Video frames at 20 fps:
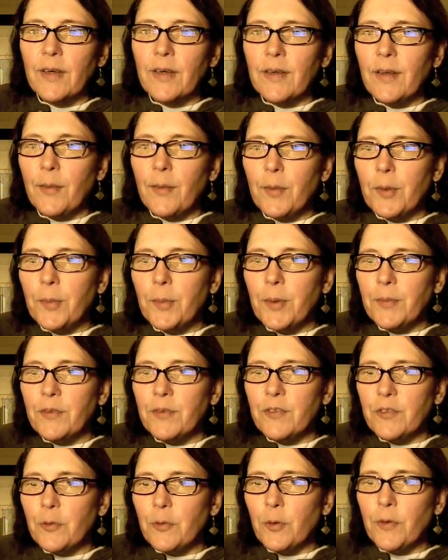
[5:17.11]
That would have been
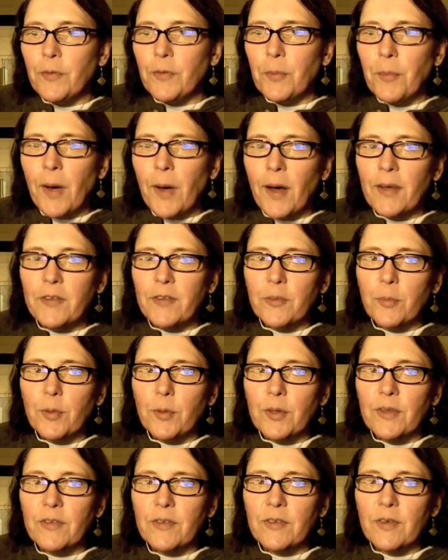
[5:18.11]
sort of impossible
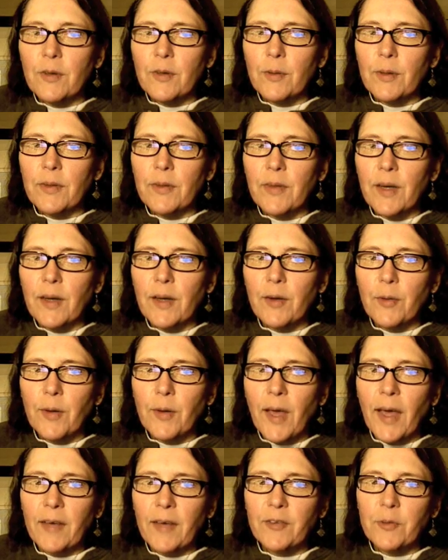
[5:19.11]
considering that I don't
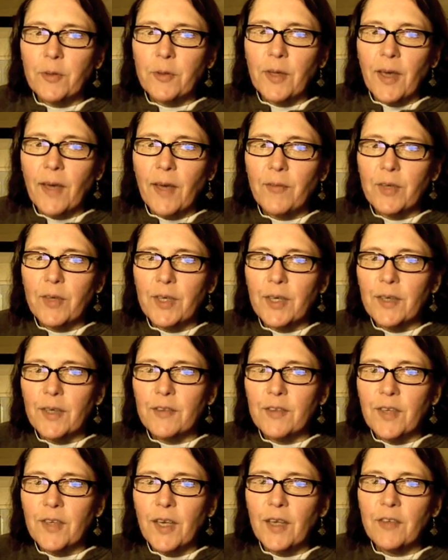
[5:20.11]
actually have any
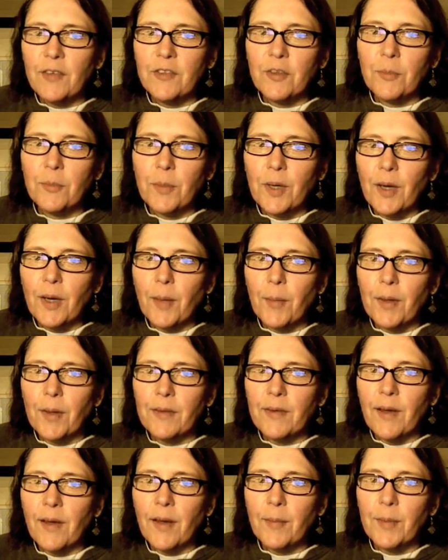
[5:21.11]
education beyond my
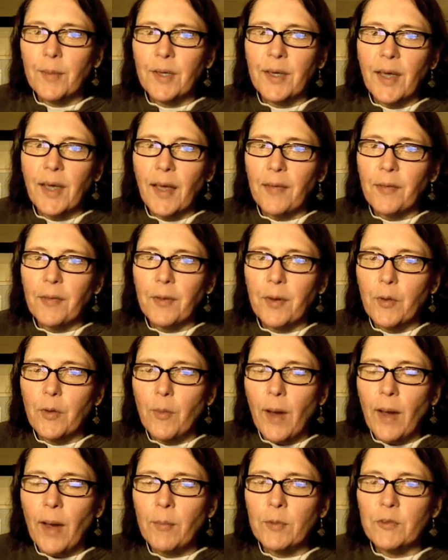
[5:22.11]
time in a Catholic
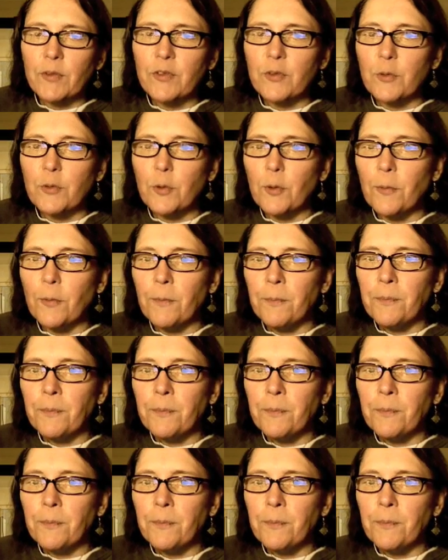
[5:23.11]
grammar school.